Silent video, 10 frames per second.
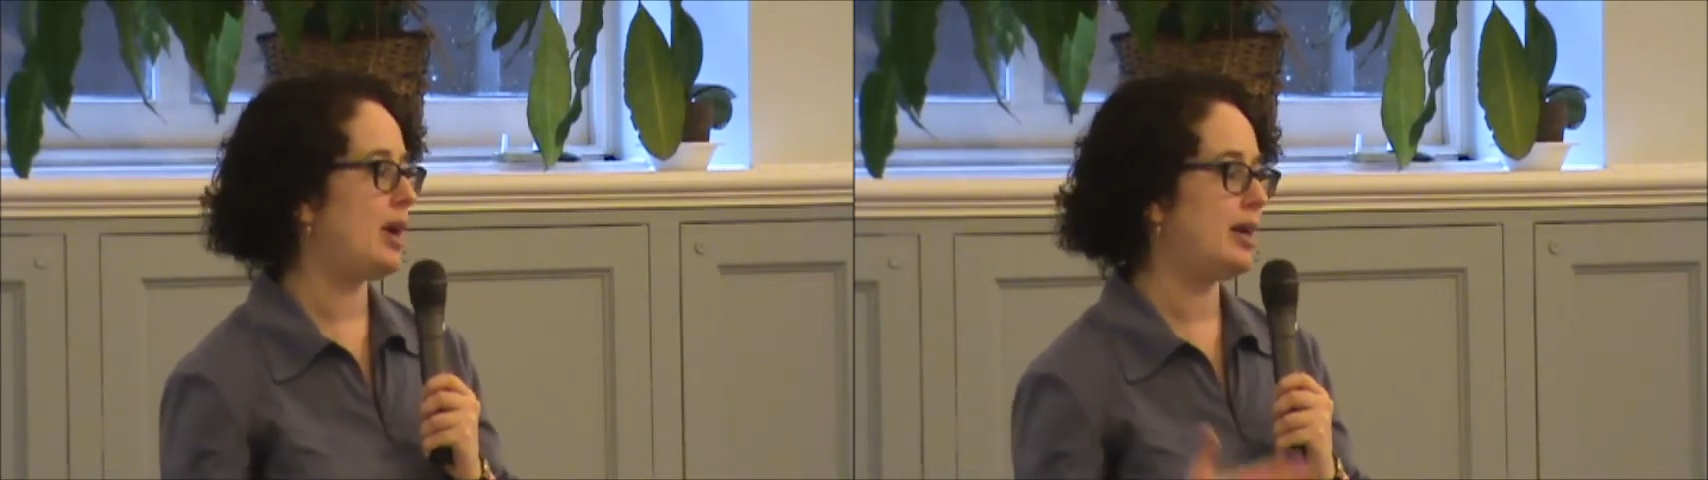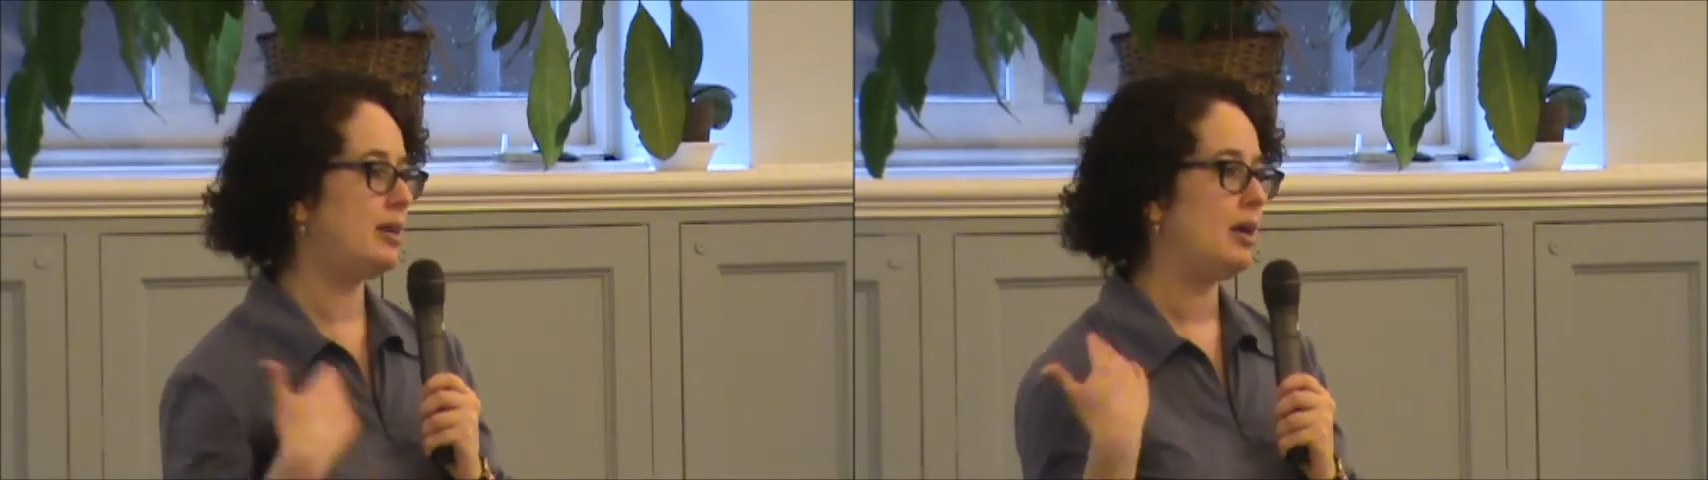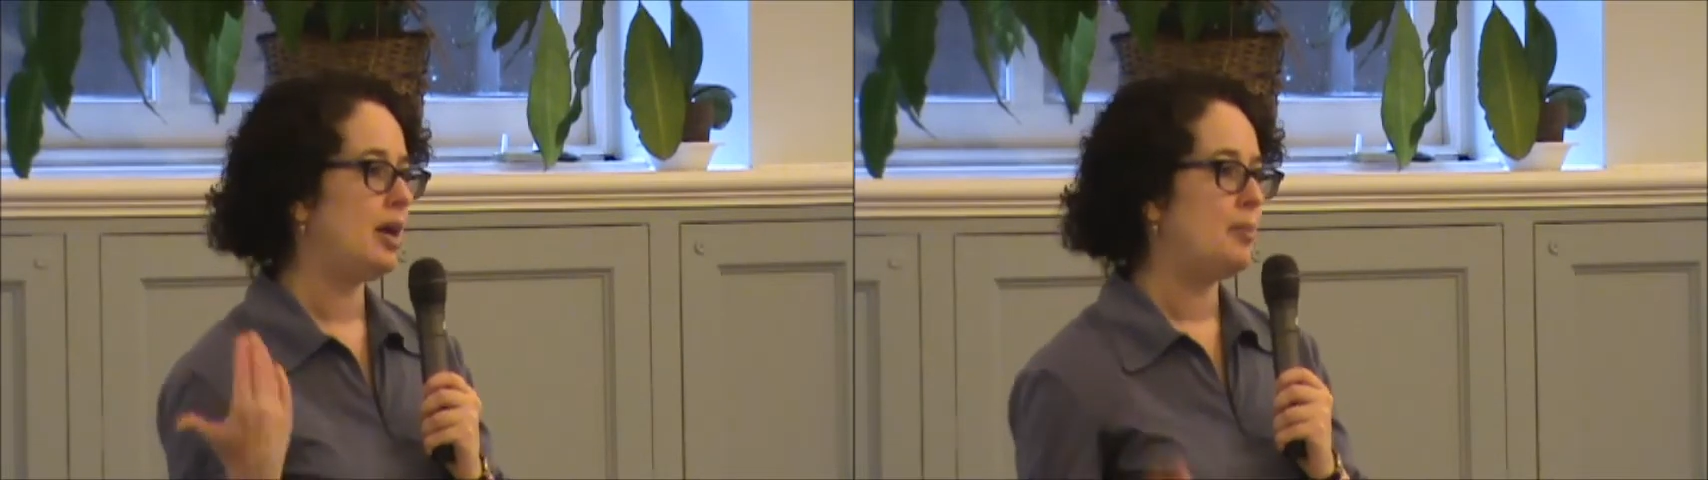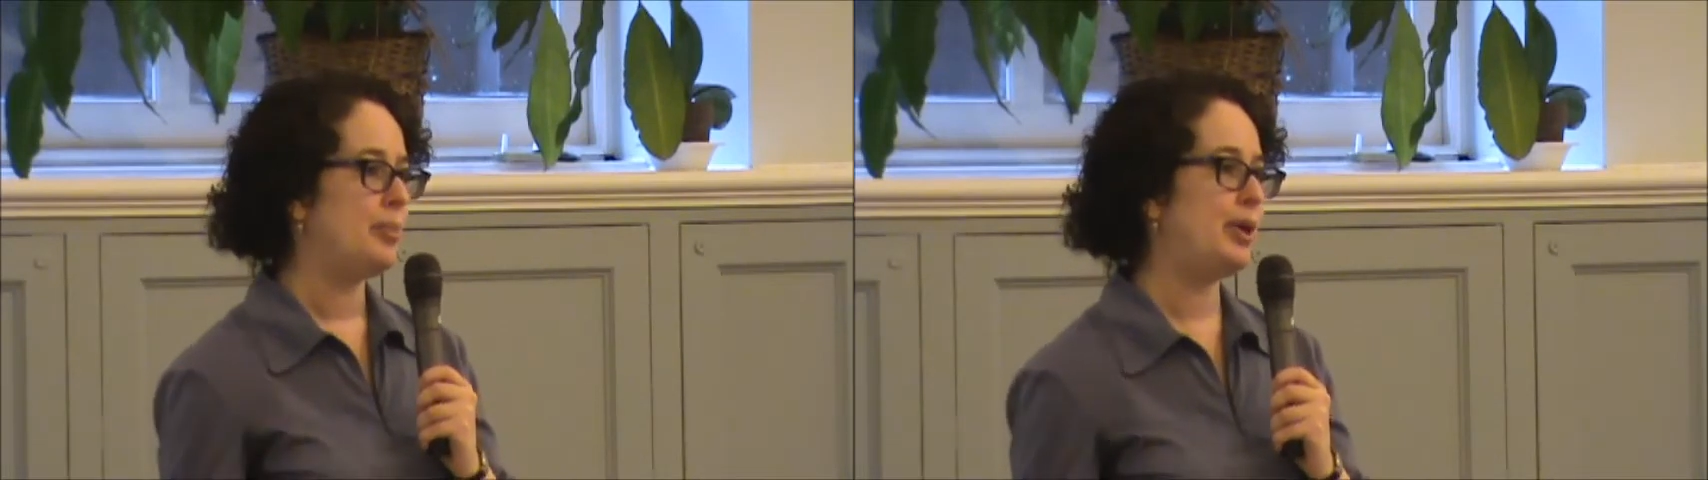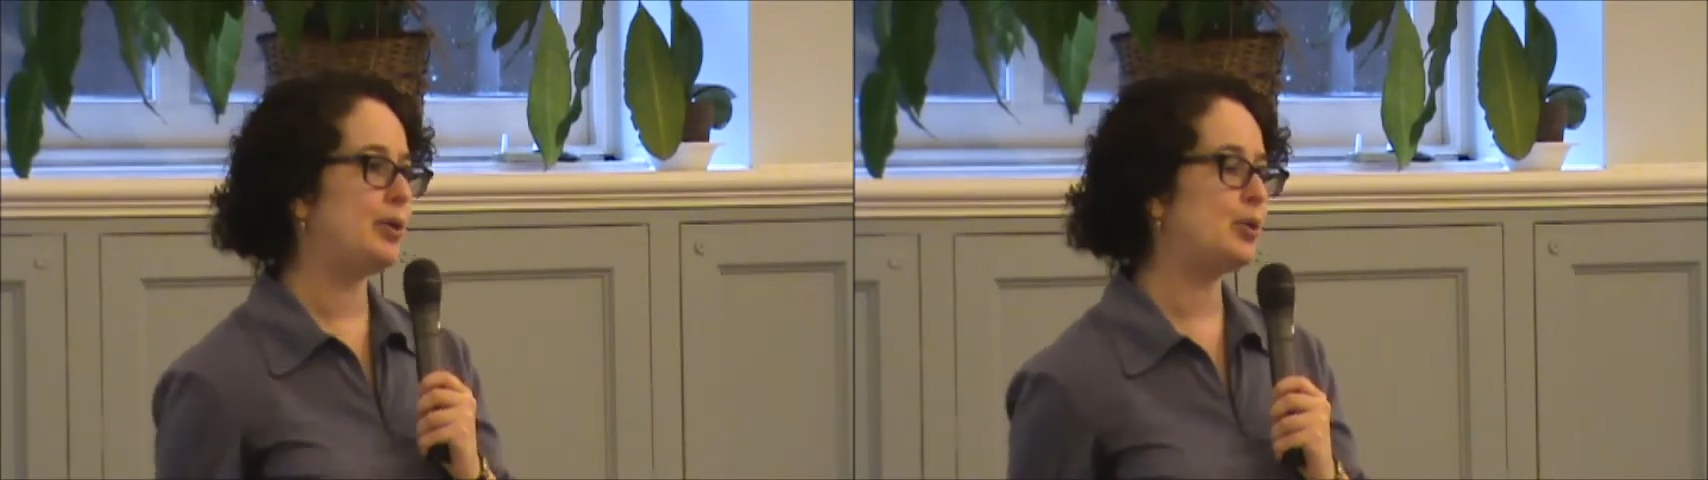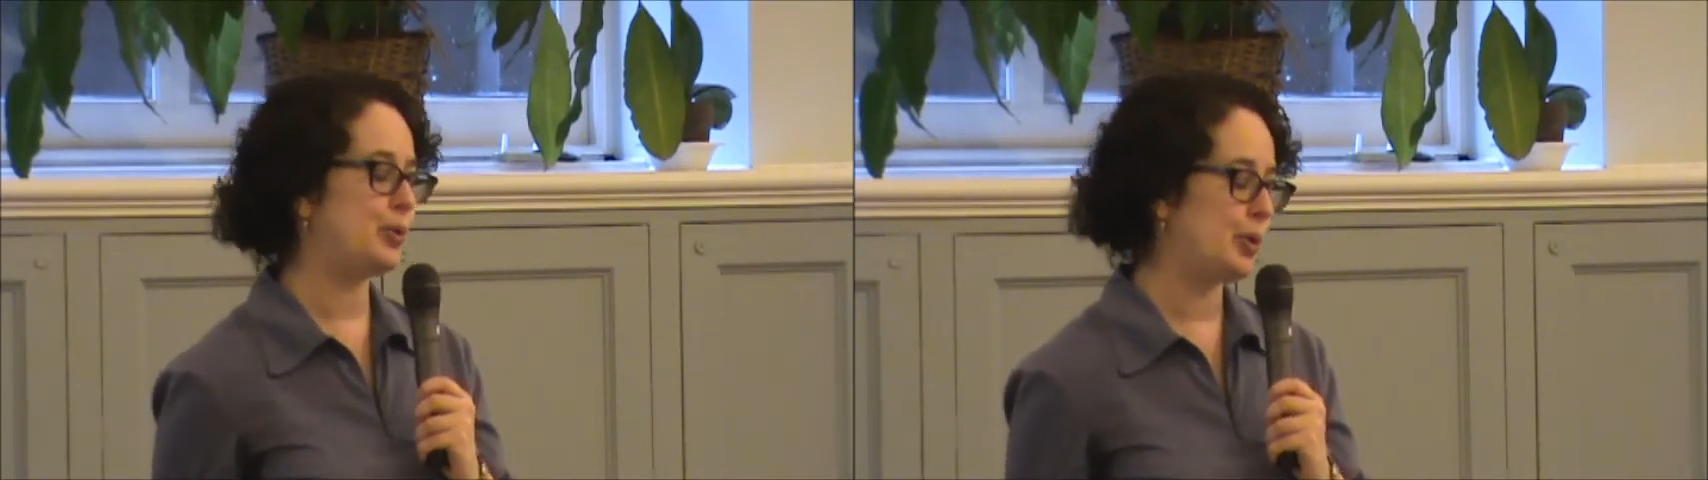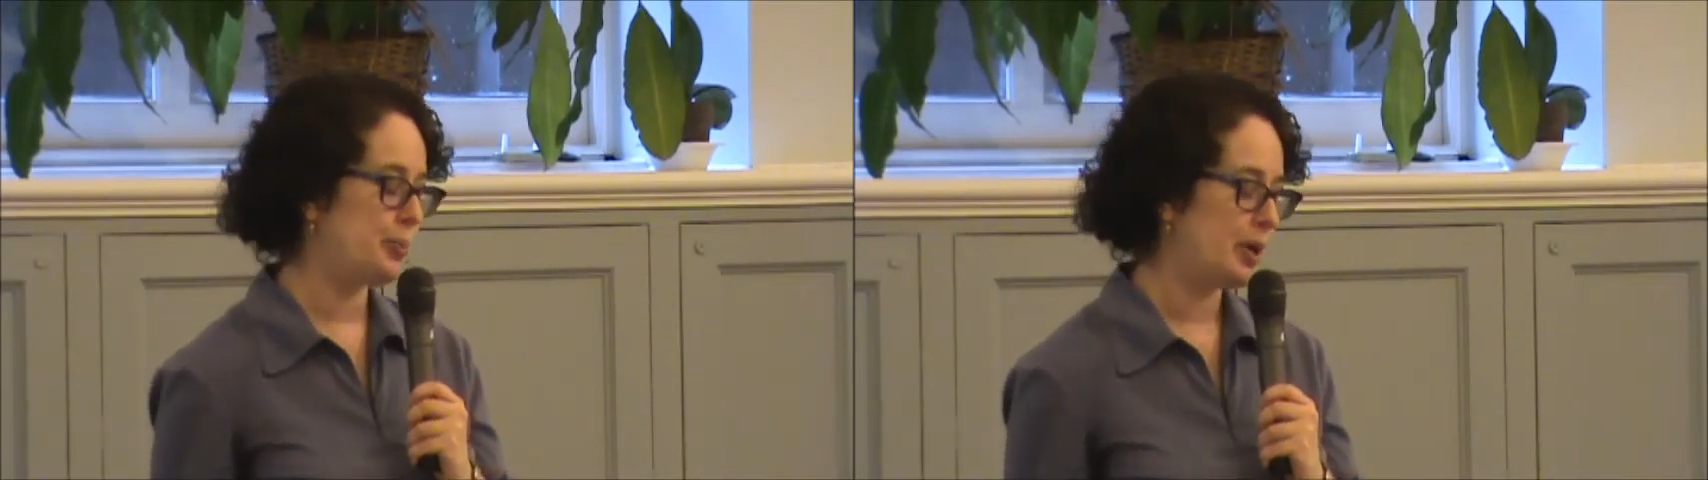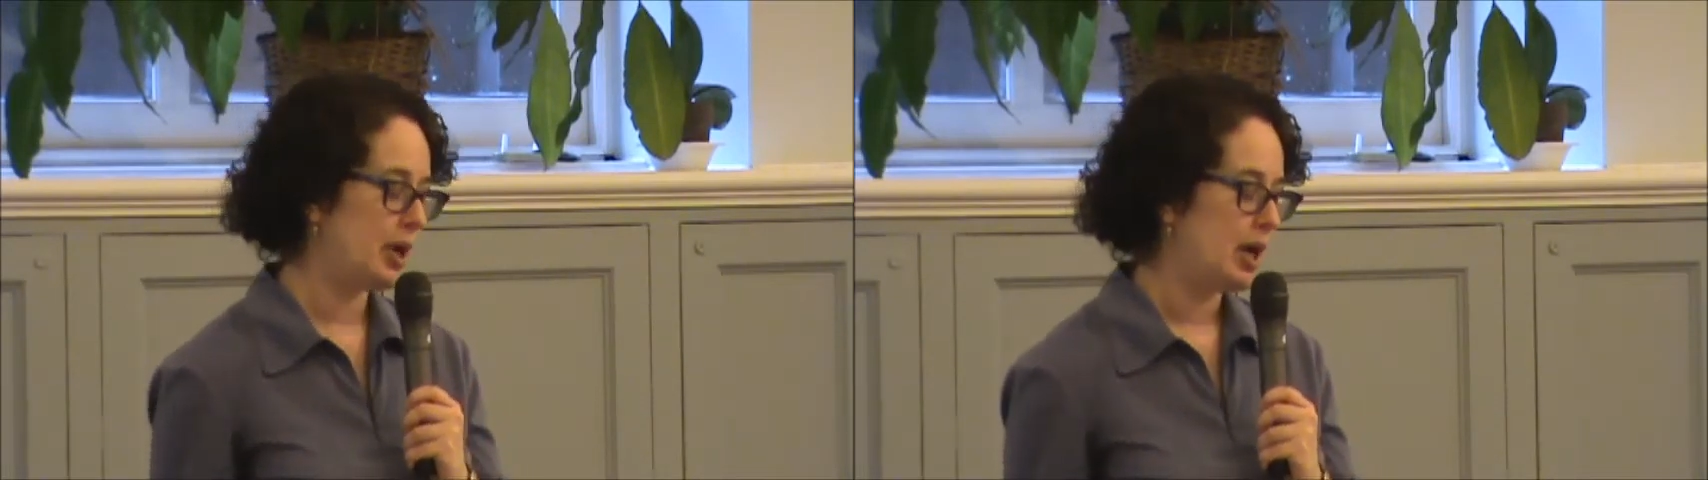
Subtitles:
my peer group,